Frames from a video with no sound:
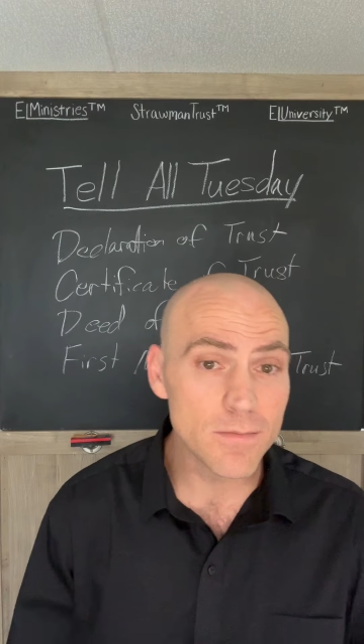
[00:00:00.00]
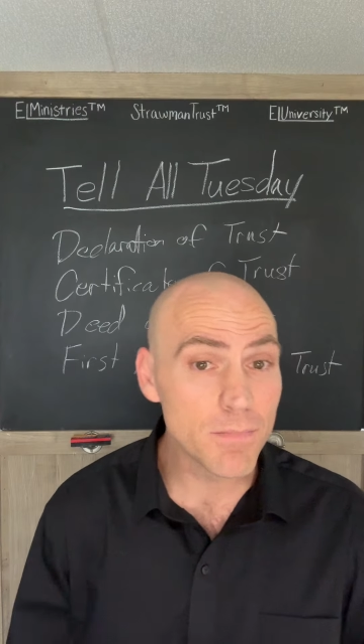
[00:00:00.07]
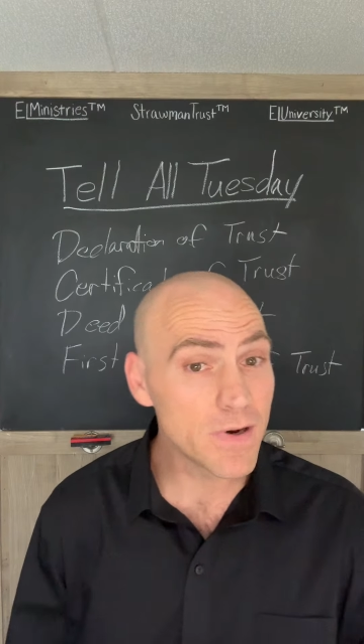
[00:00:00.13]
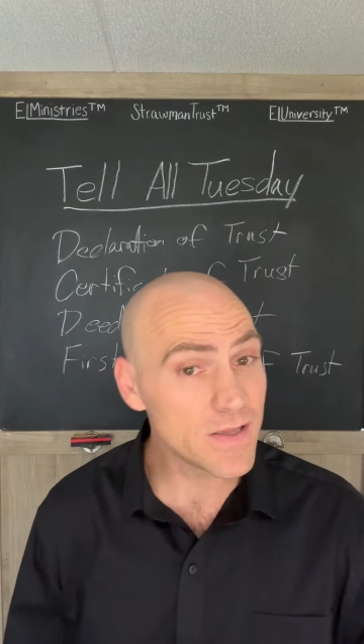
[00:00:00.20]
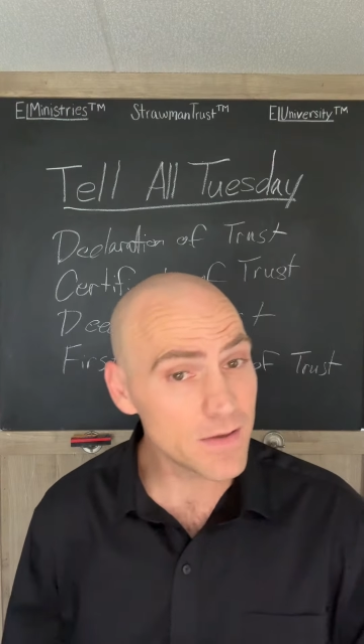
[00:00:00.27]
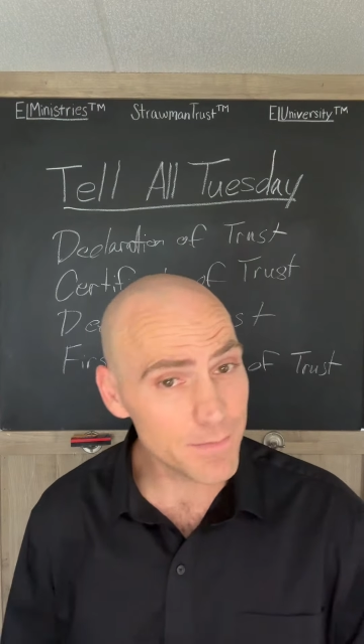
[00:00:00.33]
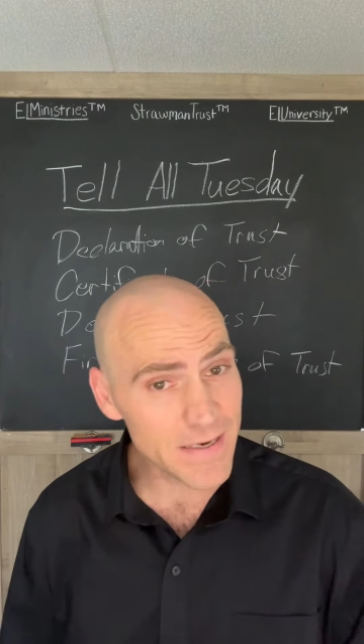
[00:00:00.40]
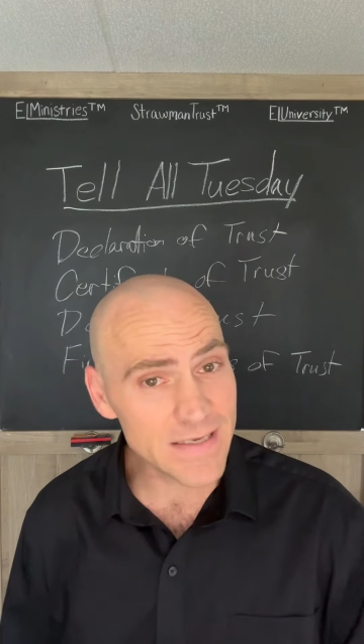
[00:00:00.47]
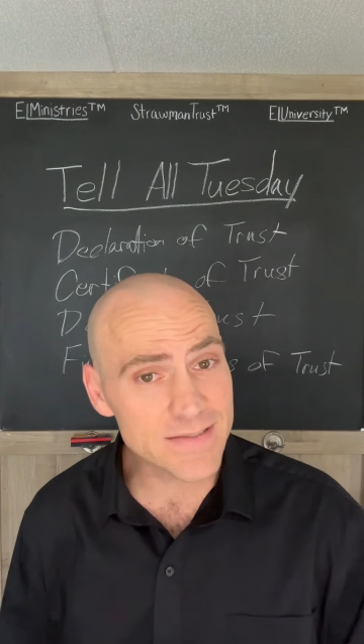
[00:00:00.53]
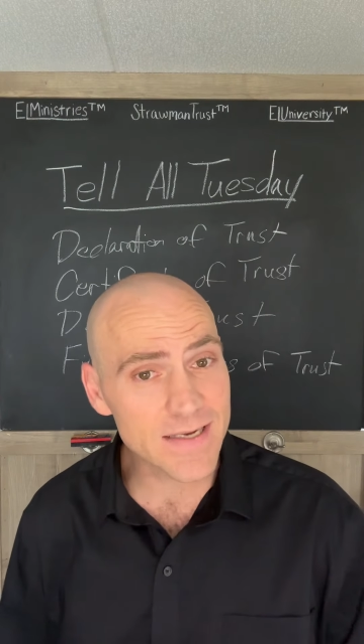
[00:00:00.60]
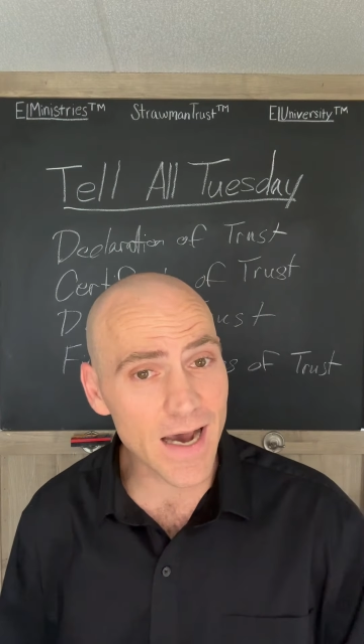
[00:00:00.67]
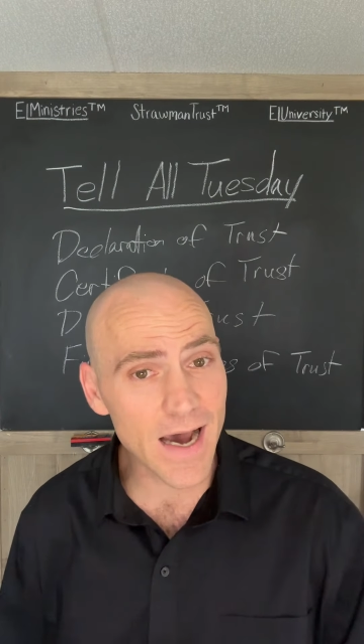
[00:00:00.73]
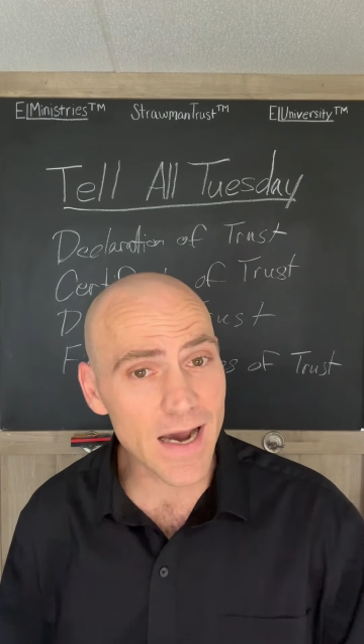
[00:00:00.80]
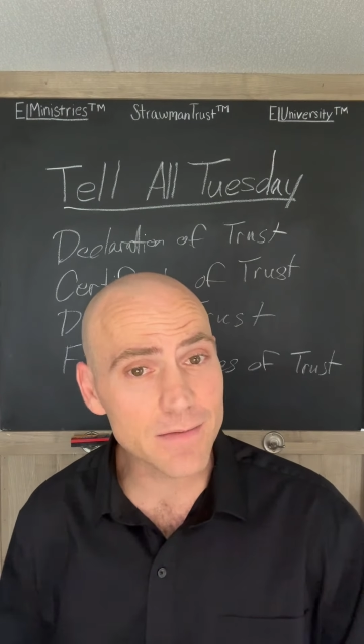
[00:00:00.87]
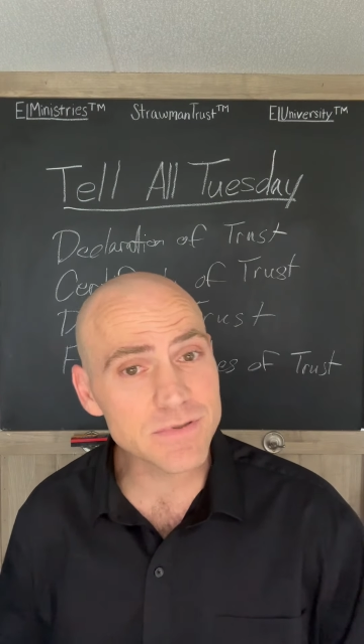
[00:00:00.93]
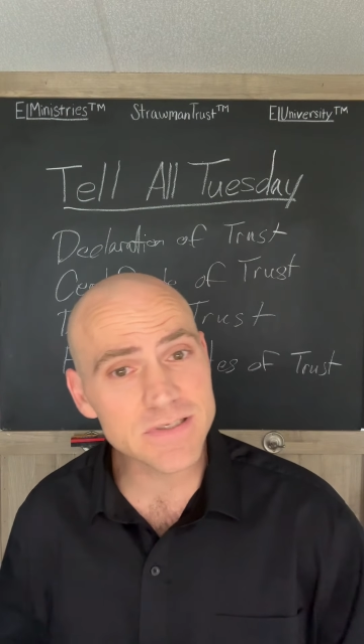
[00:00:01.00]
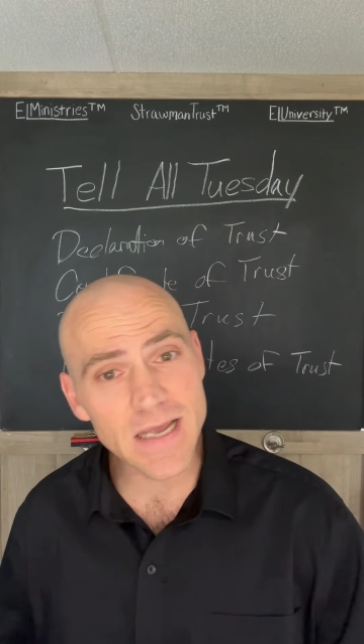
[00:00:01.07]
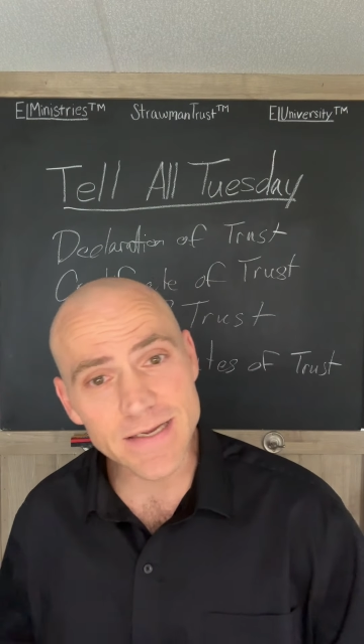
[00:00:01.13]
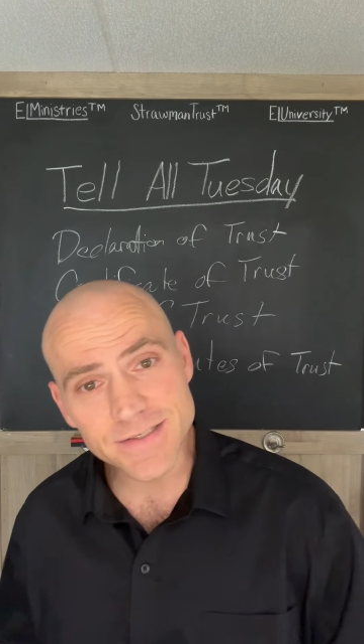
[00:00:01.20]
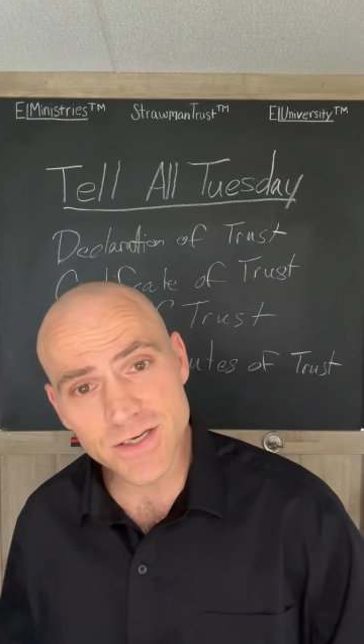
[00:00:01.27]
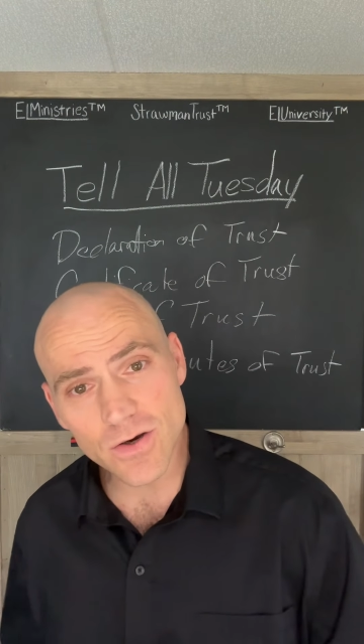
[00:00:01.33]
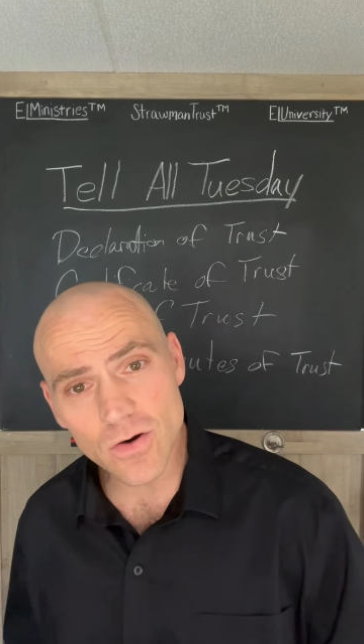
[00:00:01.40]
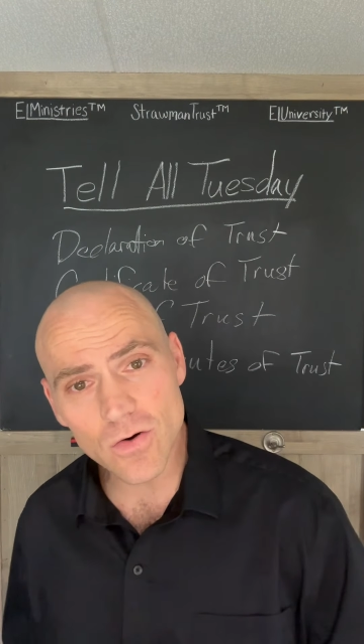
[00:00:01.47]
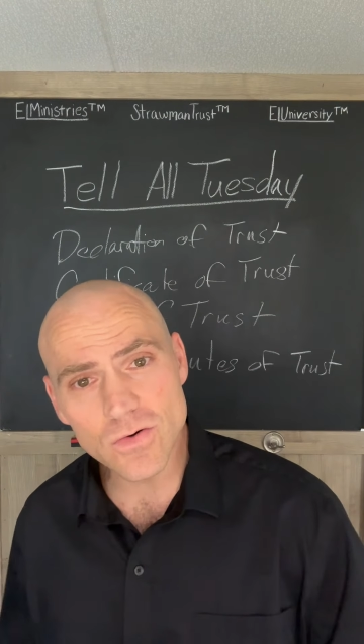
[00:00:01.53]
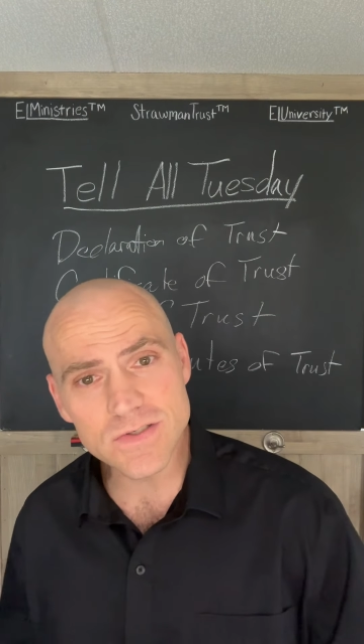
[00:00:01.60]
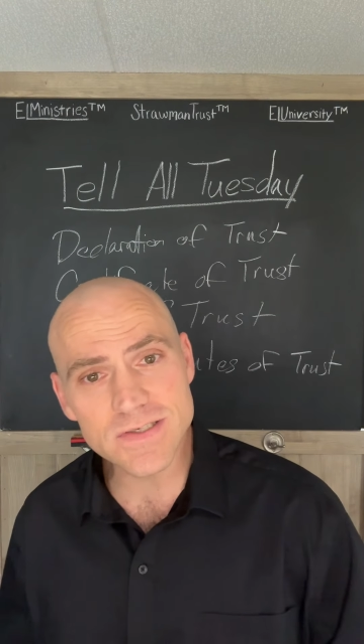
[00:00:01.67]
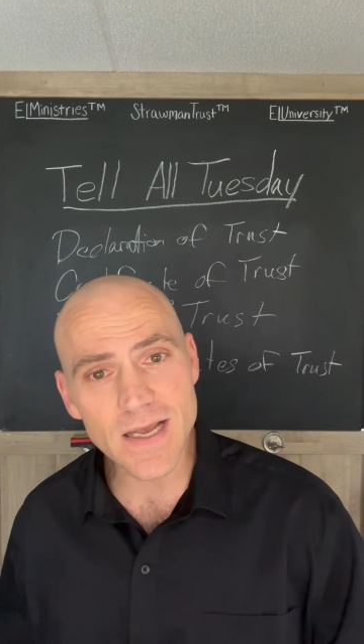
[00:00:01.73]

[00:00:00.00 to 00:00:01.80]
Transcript: But in the meantime, stay tuned,